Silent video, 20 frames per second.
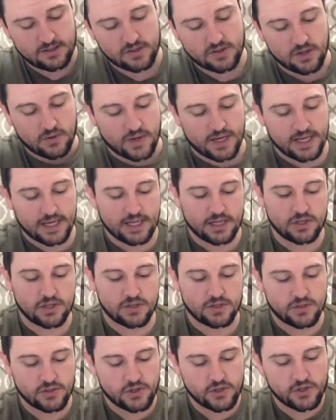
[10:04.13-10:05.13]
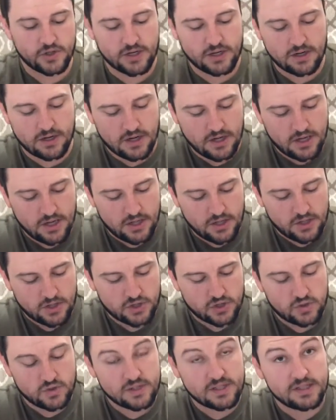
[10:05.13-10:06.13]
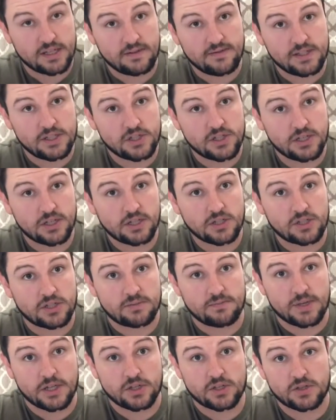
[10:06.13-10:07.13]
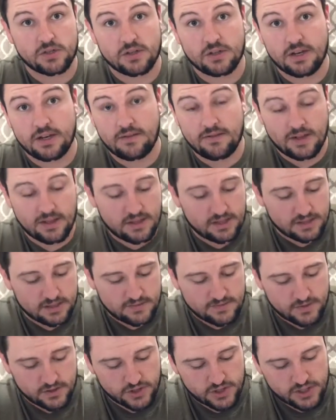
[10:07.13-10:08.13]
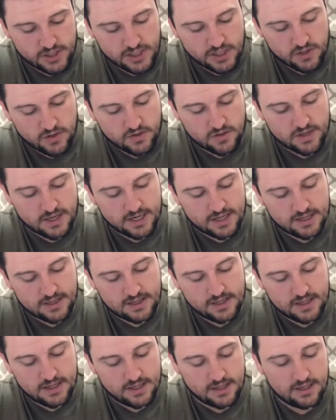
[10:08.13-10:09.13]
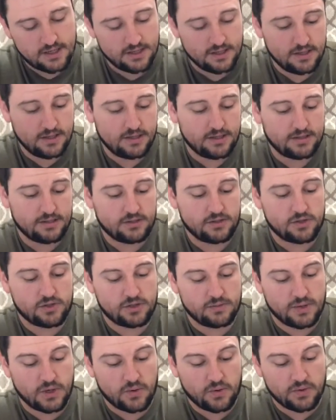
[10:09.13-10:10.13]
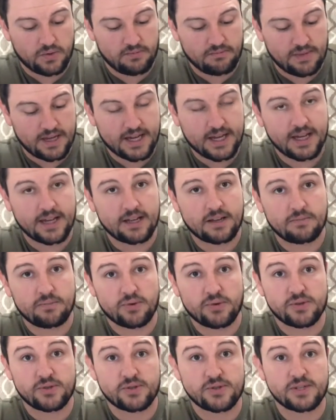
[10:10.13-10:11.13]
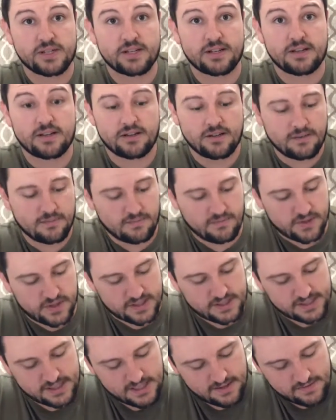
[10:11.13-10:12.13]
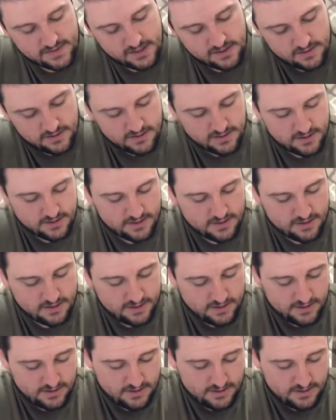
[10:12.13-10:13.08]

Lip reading: So that way it catches on your trigger. Do a safety check. Just make sure that everything's functioning correctly. That's my stuff. Should be holding back. Pull the trigger. Put the safety on.